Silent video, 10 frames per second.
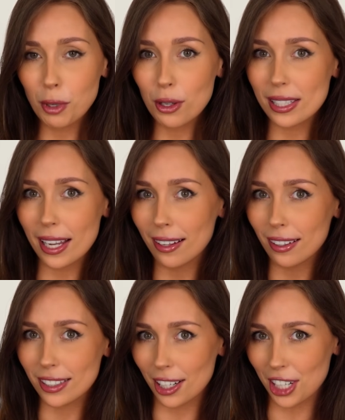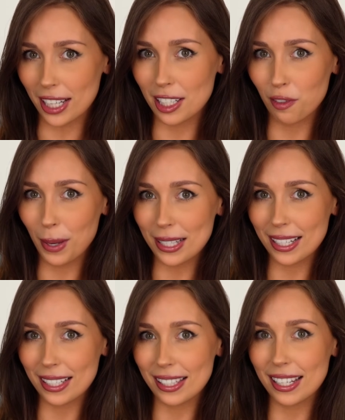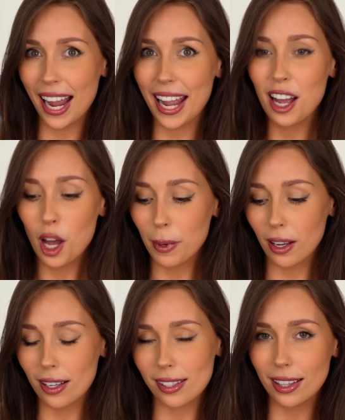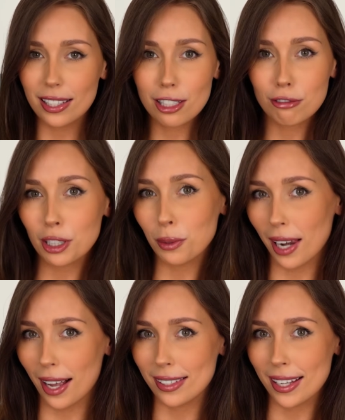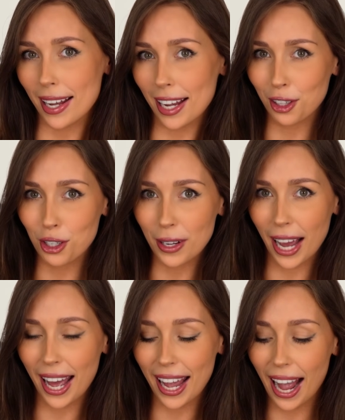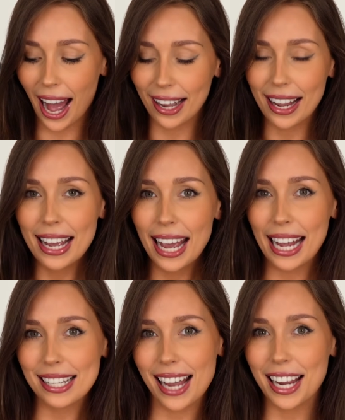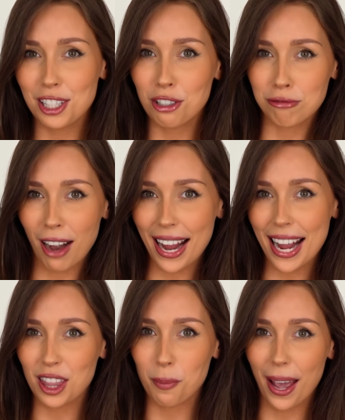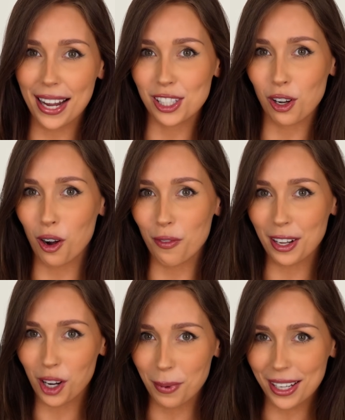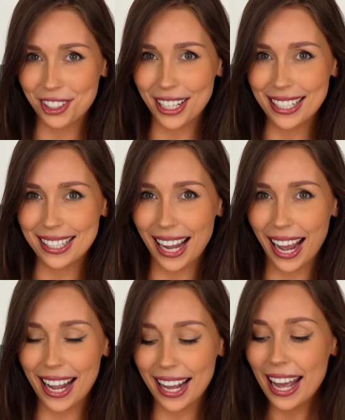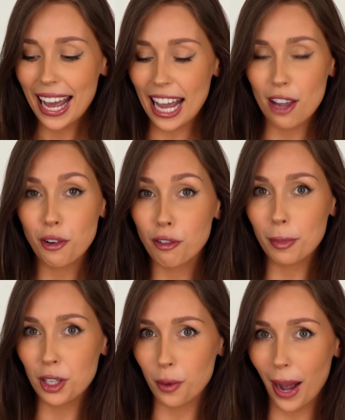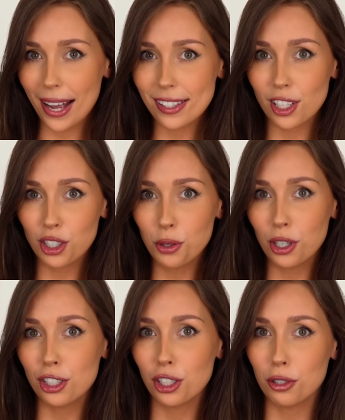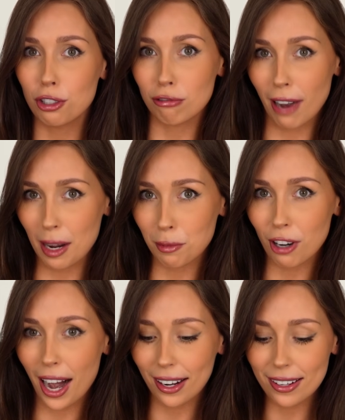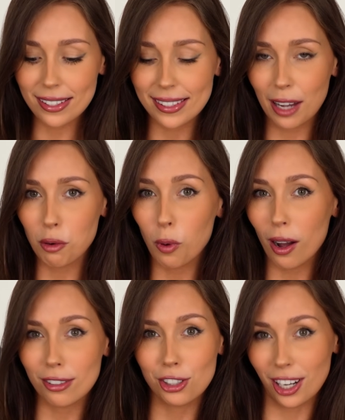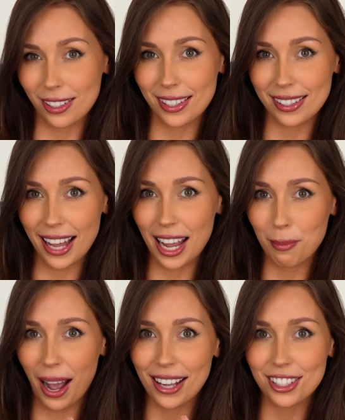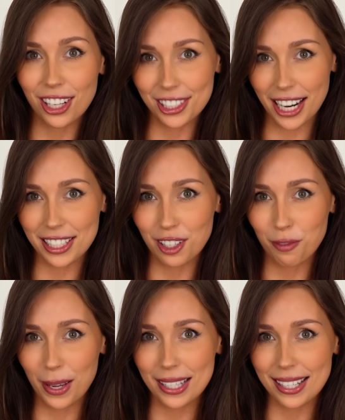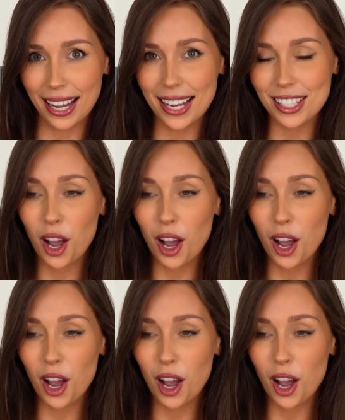using digestive biscuits today because this is a real classic in the UK and it tastes great in the base of a no-bake cheesecake. If you're from the US, you could use graham crackers. They will work just the same as digestive biscuits,